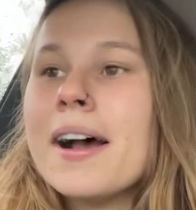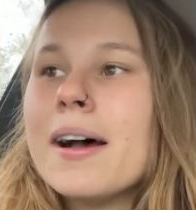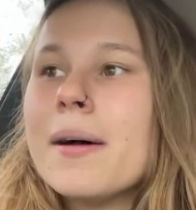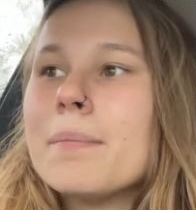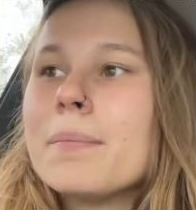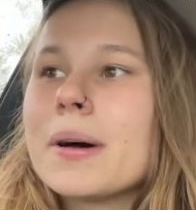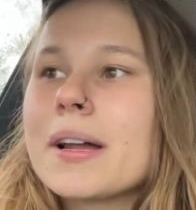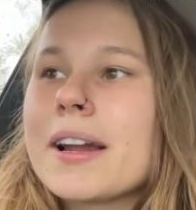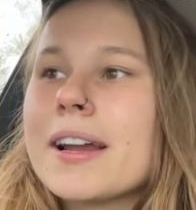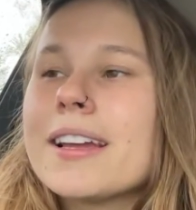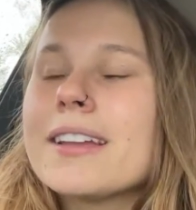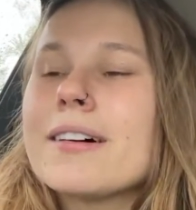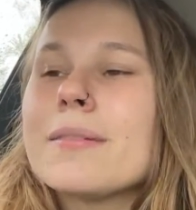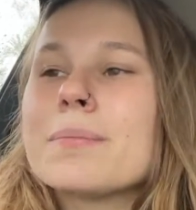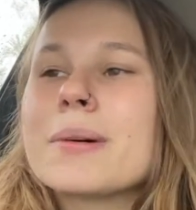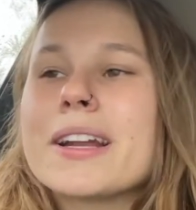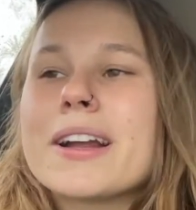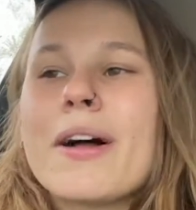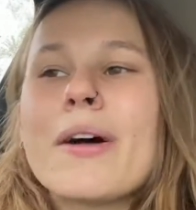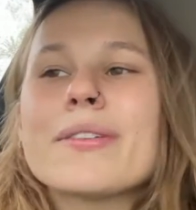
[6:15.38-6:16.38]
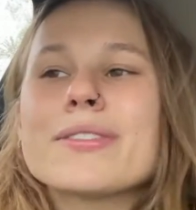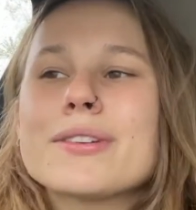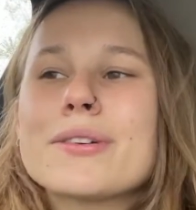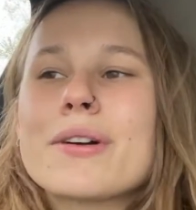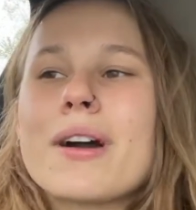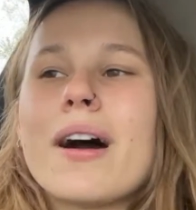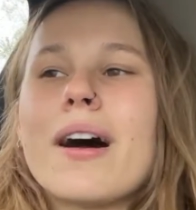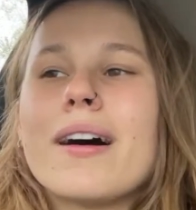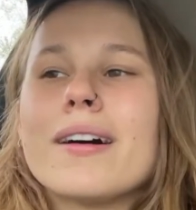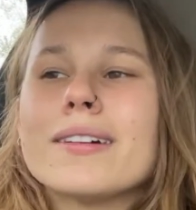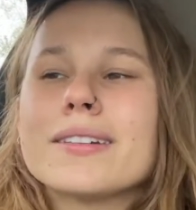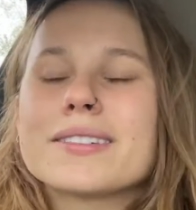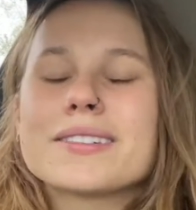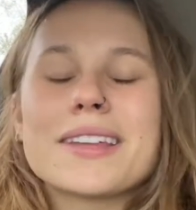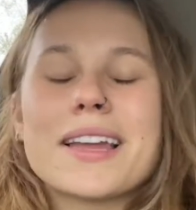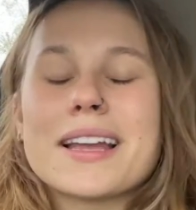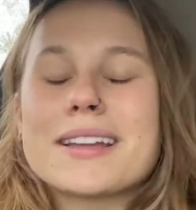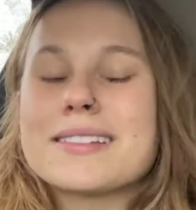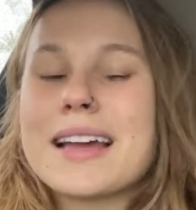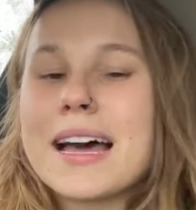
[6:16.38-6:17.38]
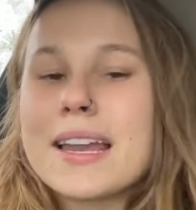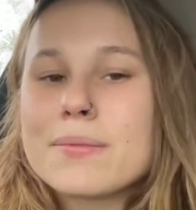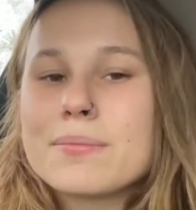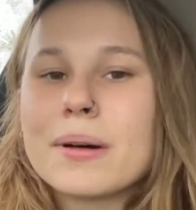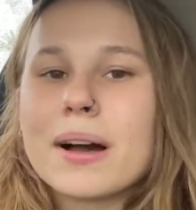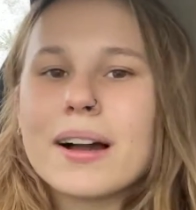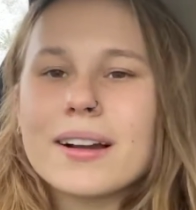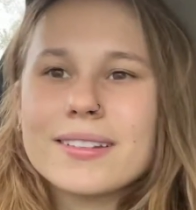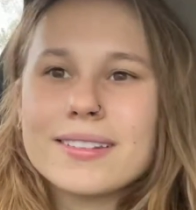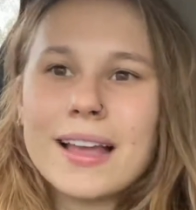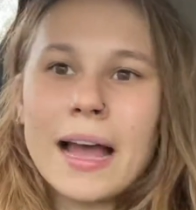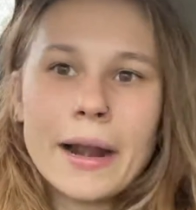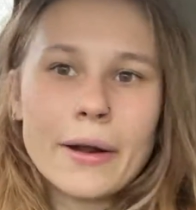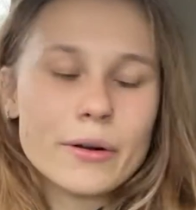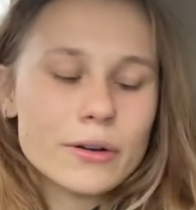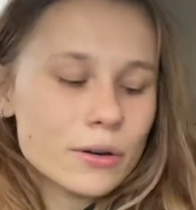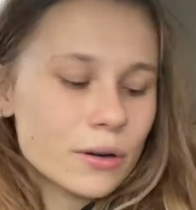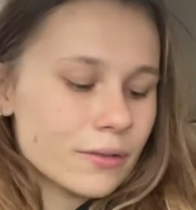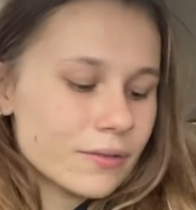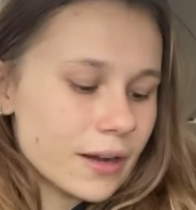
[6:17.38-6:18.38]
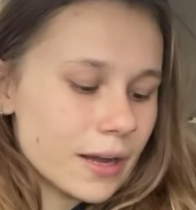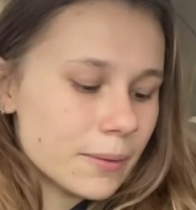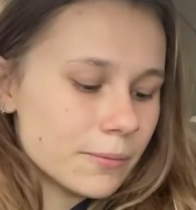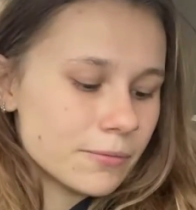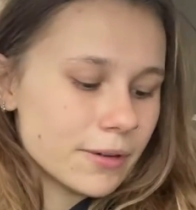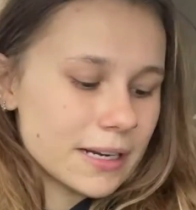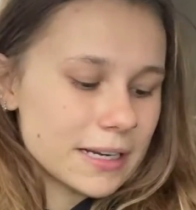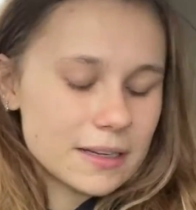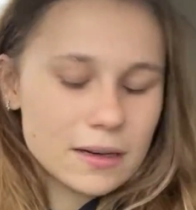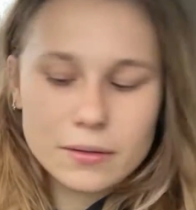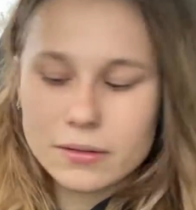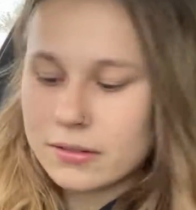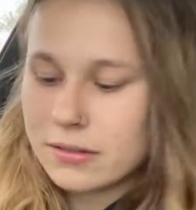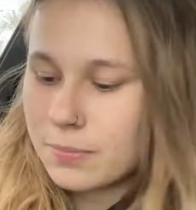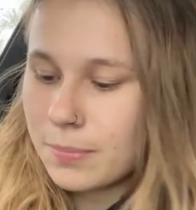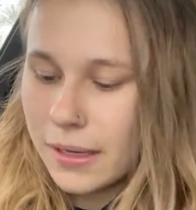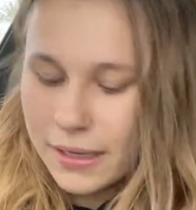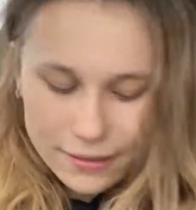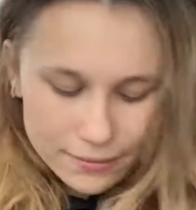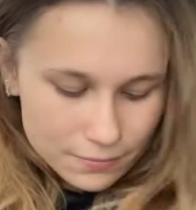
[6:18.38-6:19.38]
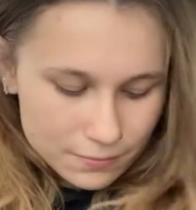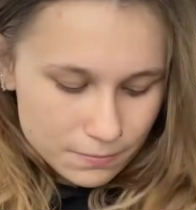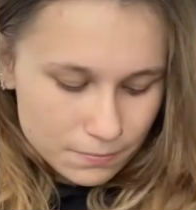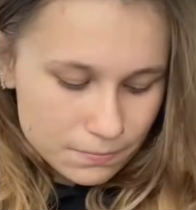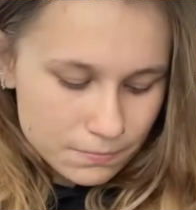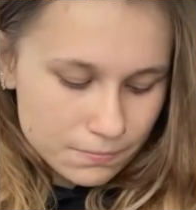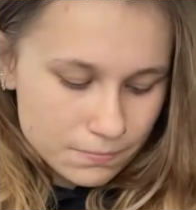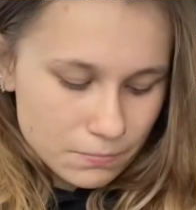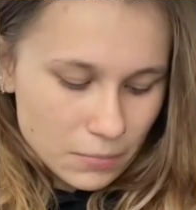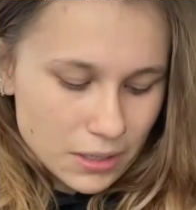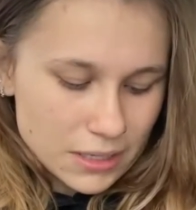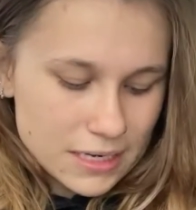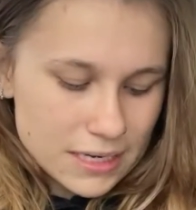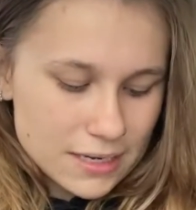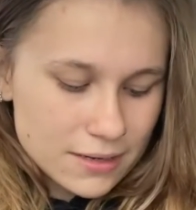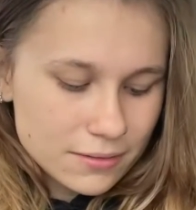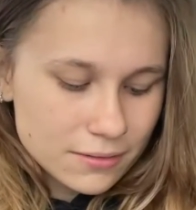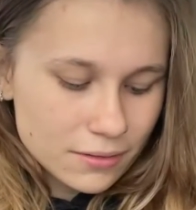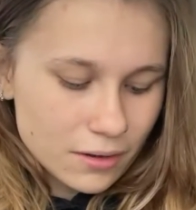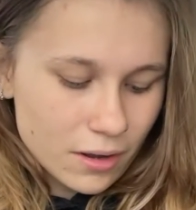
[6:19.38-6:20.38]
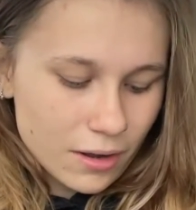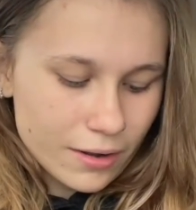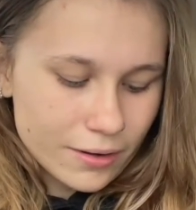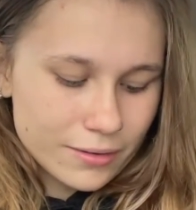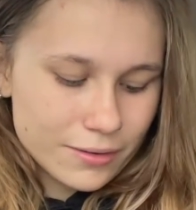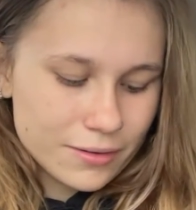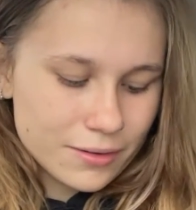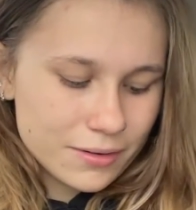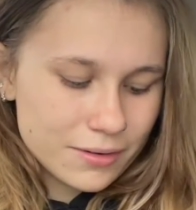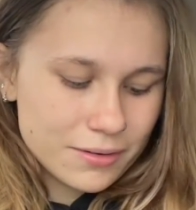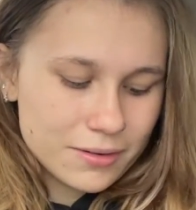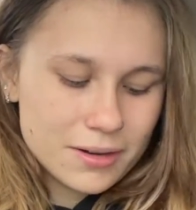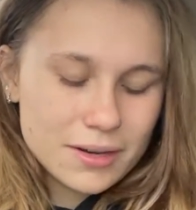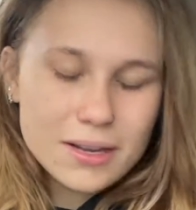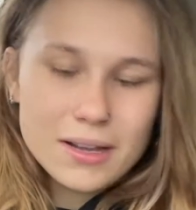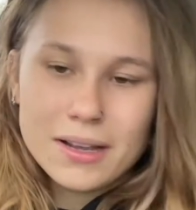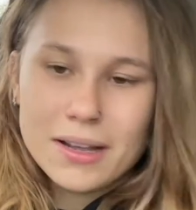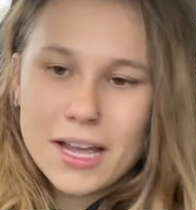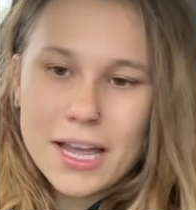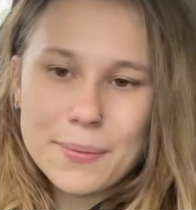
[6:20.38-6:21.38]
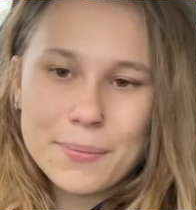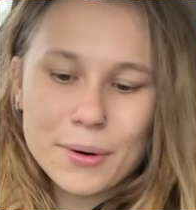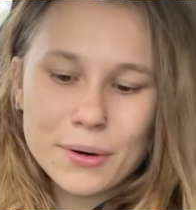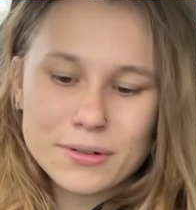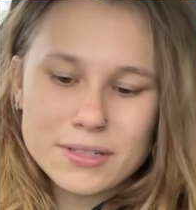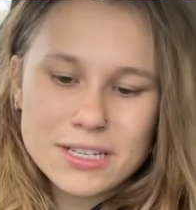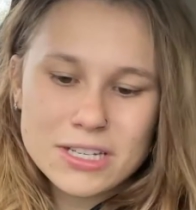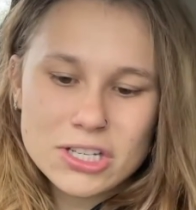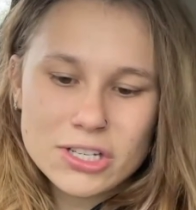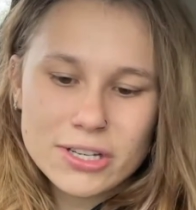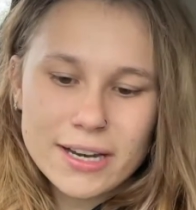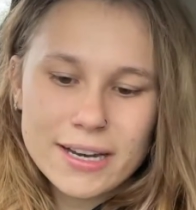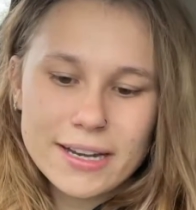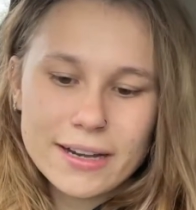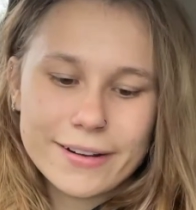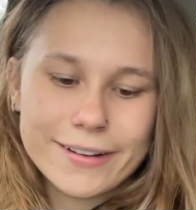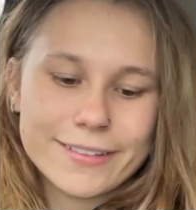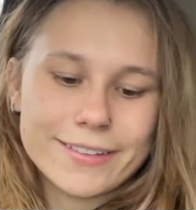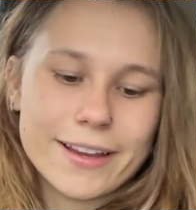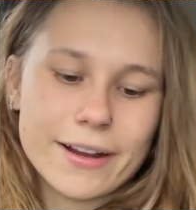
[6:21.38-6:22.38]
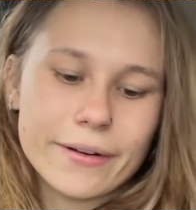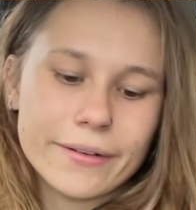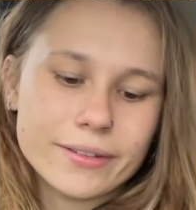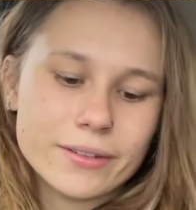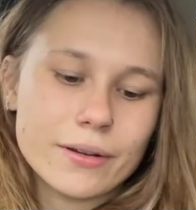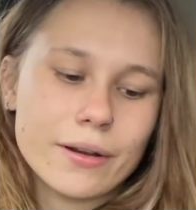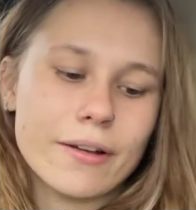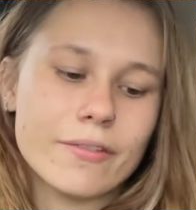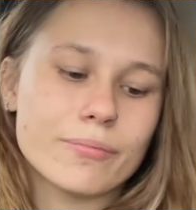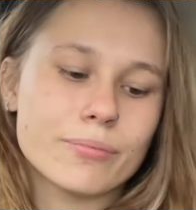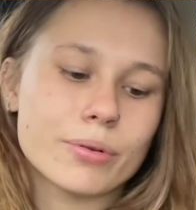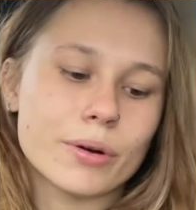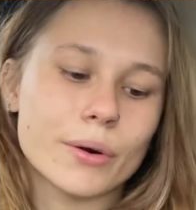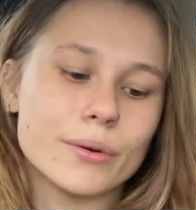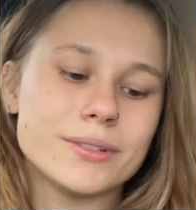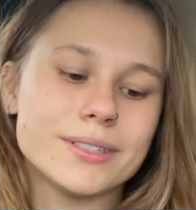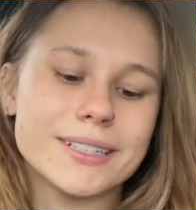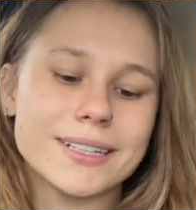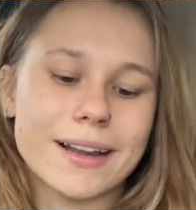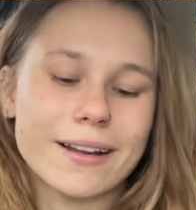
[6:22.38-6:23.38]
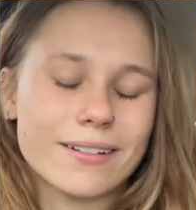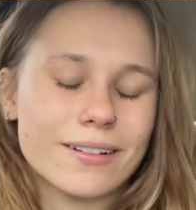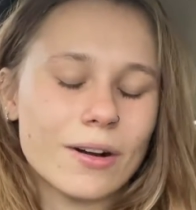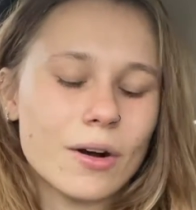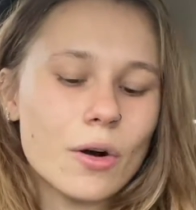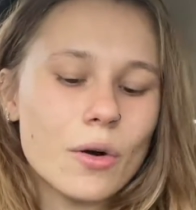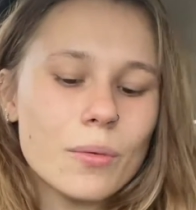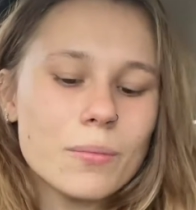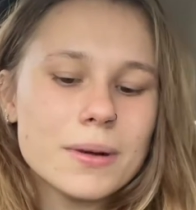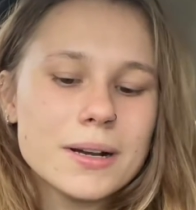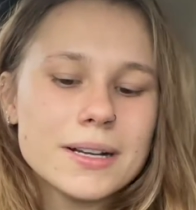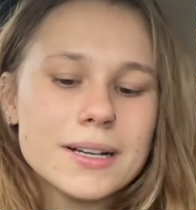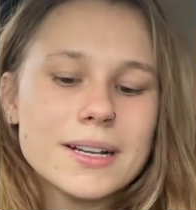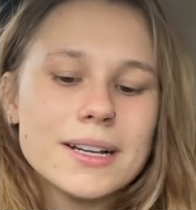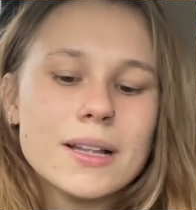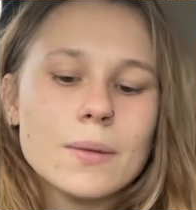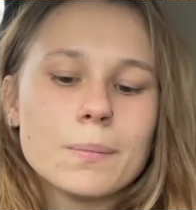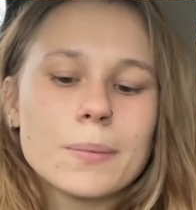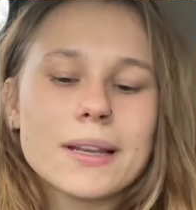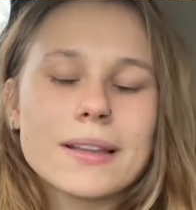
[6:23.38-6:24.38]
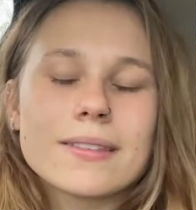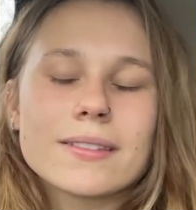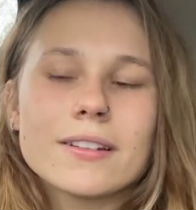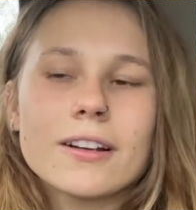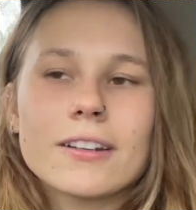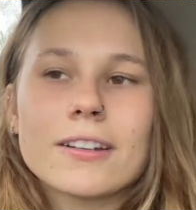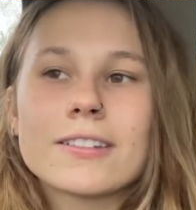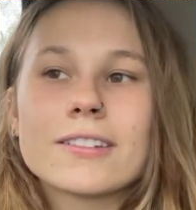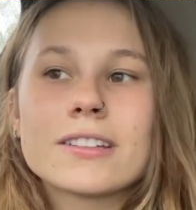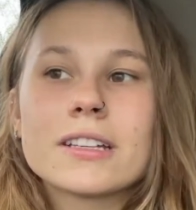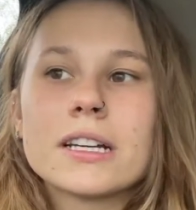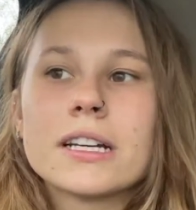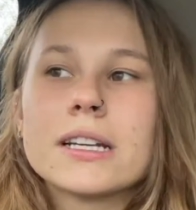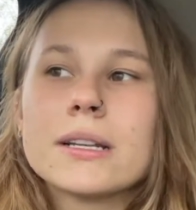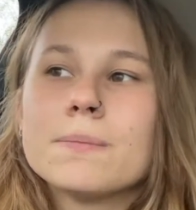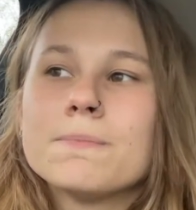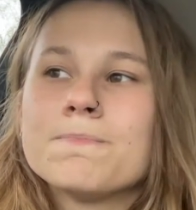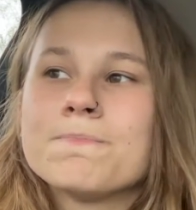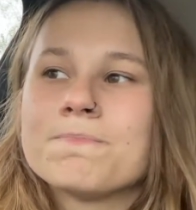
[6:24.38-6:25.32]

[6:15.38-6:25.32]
But it also costs like 10 bucks. I don't know if I'm ready to spend money on a protein shake because I also have protein at home, but it's not as good.